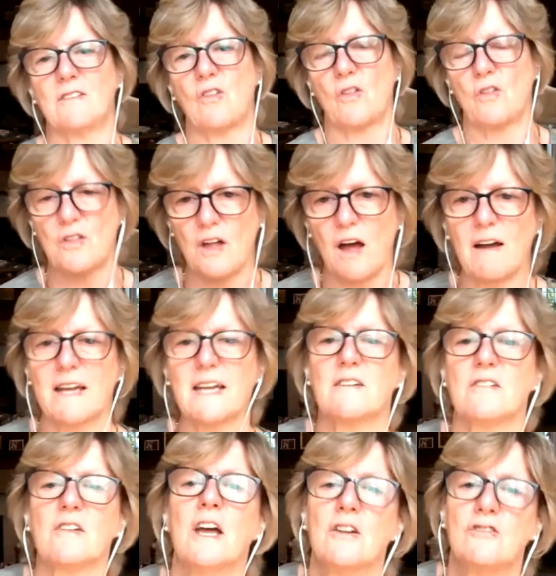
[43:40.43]

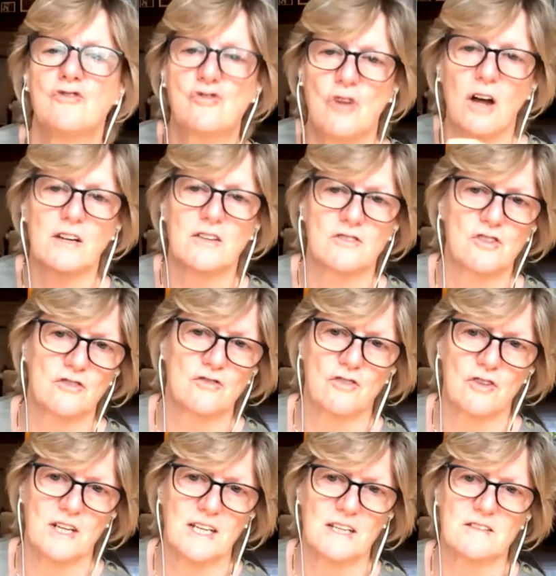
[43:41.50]
designed drug to
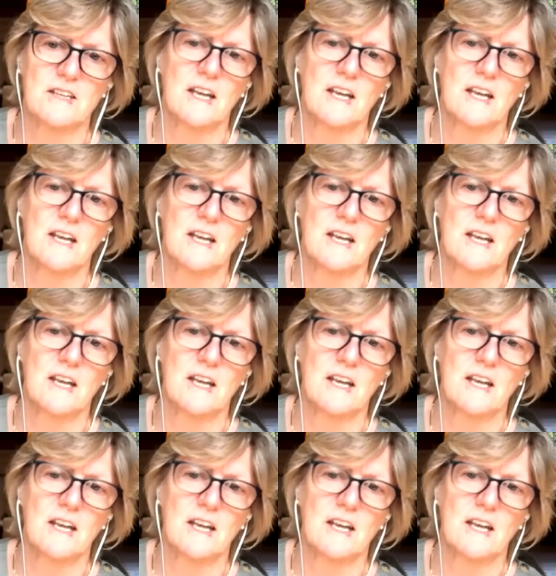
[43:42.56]
treat